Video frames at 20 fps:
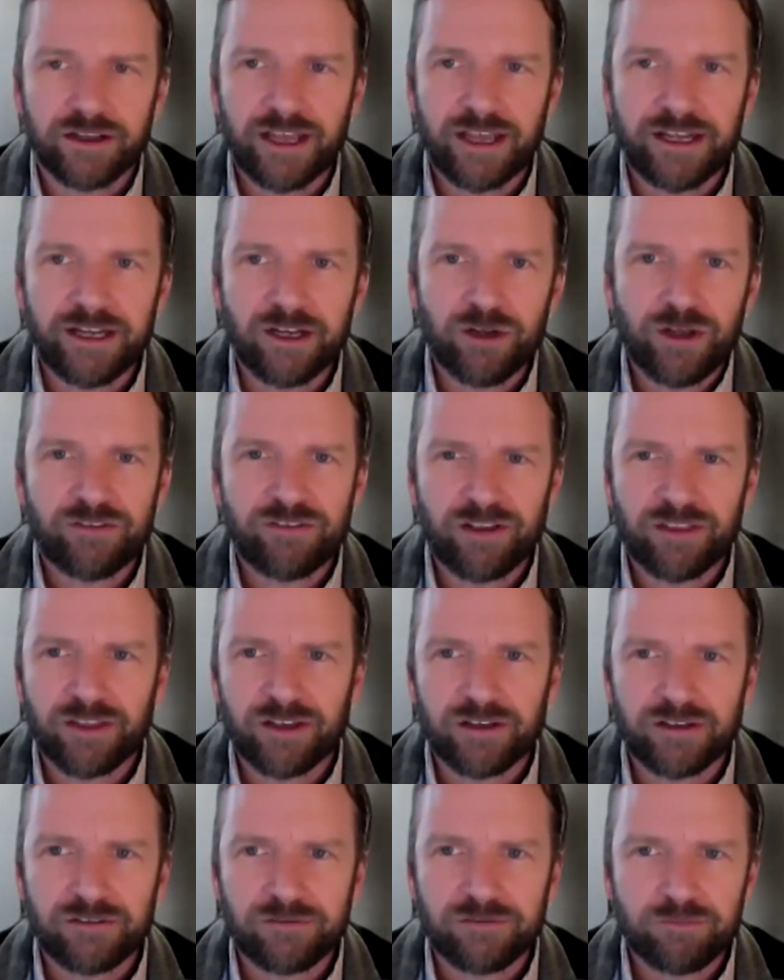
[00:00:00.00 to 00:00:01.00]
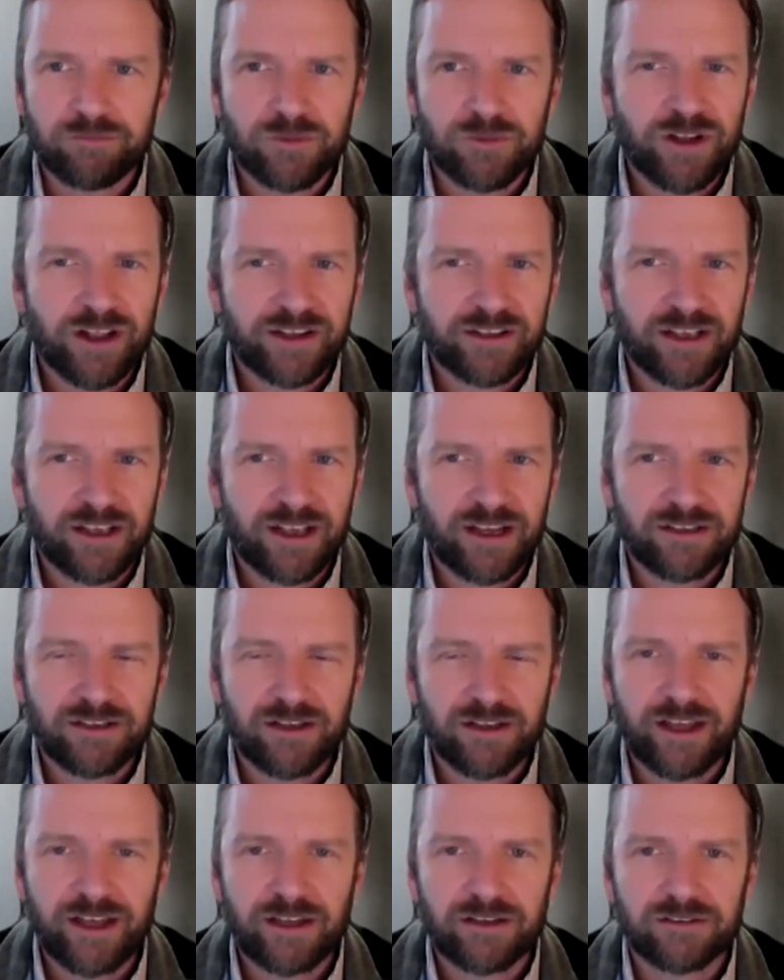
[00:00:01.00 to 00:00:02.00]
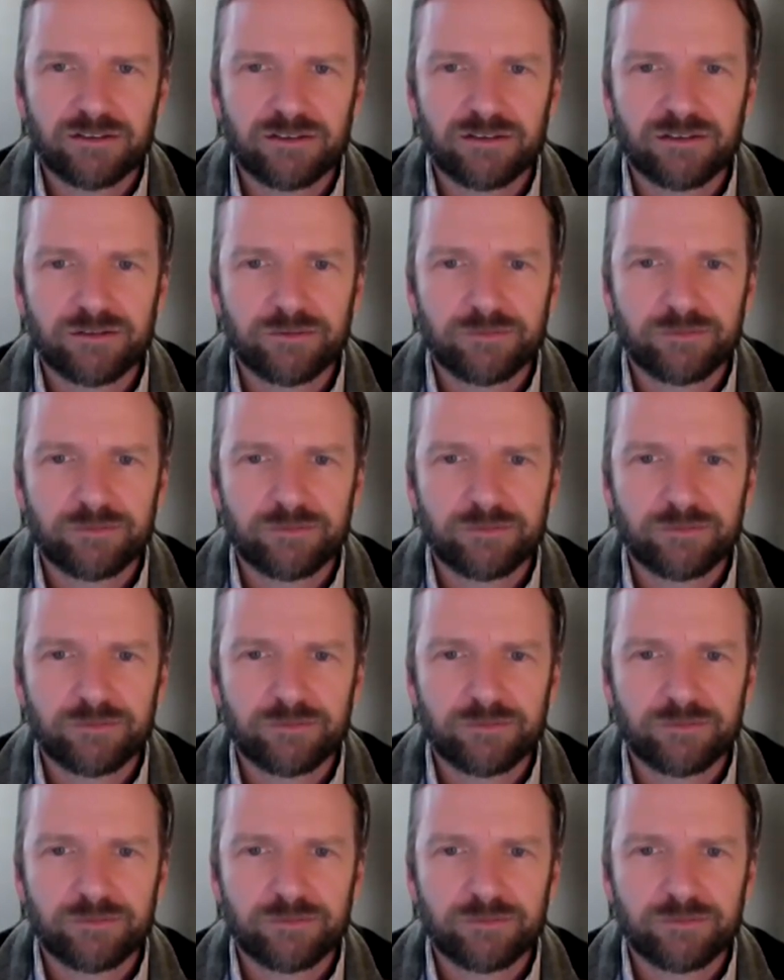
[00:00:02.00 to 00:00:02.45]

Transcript: Katie, do you have anything you'd like to add to that?